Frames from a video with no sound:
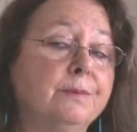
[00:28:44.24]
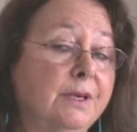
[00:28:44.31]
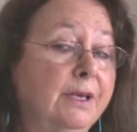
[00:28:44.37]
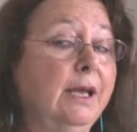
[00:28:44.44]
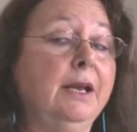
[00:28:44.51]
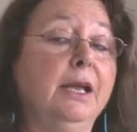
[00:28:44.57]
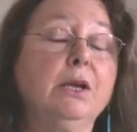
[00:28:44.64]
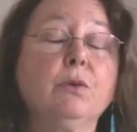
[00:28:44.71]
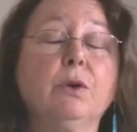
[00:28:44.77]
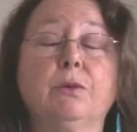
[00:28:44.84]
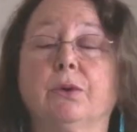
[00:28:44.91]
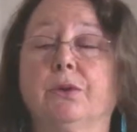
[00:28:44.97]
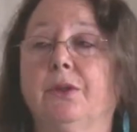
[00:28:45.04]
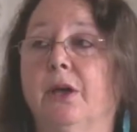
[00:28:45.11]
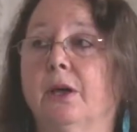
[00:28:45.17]
get angry
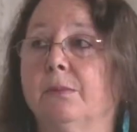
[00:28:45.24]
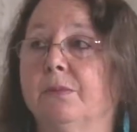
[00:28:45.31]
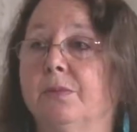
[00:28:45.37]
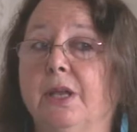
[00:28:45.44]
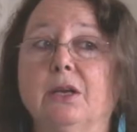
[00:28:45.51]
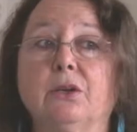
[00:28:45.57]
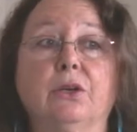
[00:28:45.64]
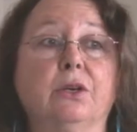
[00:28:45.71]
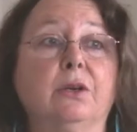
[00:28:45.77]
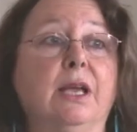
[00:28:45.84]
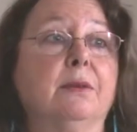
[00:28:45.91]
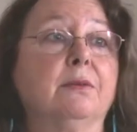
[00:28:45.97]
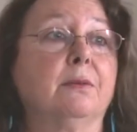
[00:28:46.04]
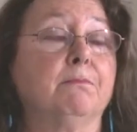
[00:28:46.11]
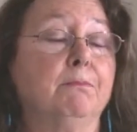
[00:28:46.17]
with them. They could
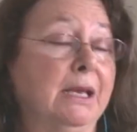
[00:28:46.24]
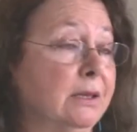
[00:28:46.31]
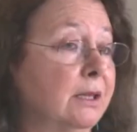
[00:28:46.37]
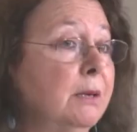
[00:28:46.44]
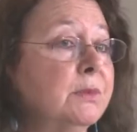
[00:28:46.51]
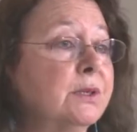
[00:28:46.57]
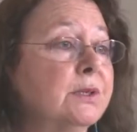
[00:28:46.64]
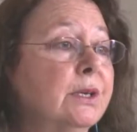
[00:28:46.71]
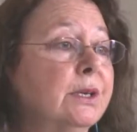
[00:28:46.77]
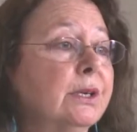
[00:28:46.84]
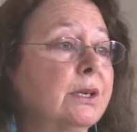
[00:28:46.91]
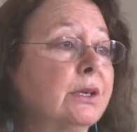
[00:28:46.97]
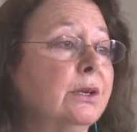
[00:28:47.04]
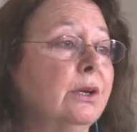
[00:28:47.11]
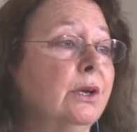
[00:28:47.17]
make them
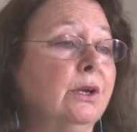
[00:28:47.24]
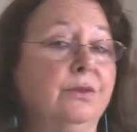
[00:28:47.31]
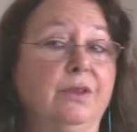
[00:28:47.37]
sick,